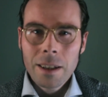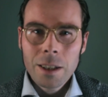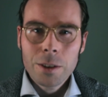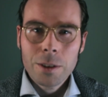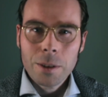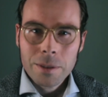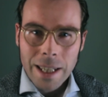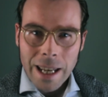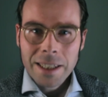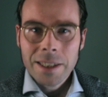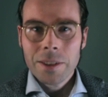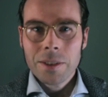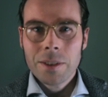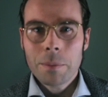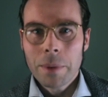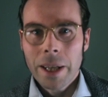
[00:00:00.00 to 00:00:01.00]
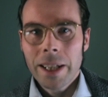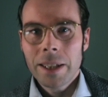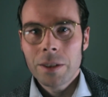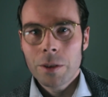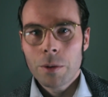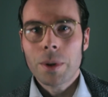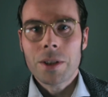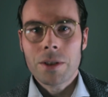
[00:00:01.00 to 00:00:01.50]
So that is the main
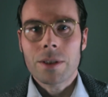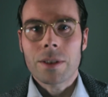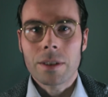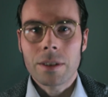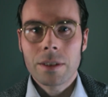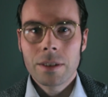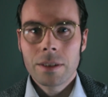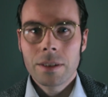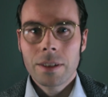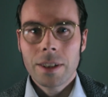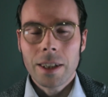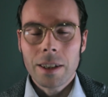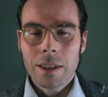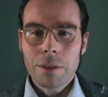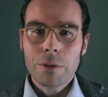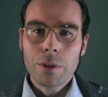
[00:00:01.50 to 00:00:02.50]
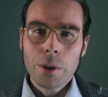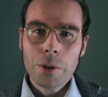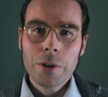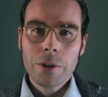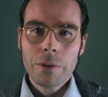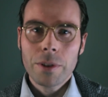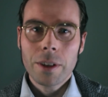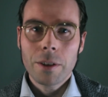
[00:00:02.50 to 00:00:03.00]
question that the
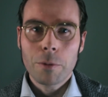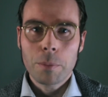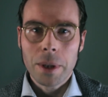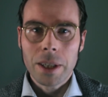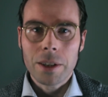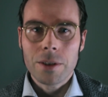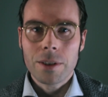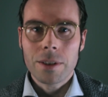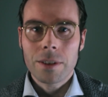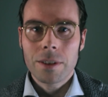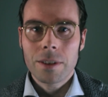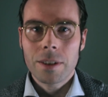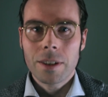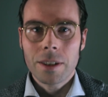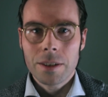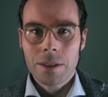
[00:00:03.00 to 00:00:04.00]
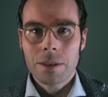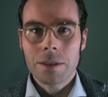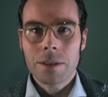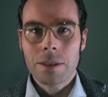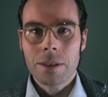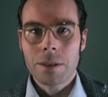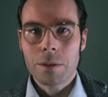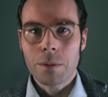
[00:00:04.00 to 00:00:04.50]
philosophy of pictures is
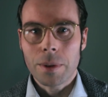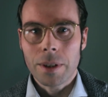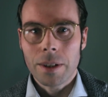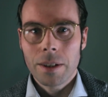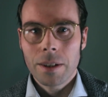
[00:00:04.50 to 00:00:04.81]
concerned with.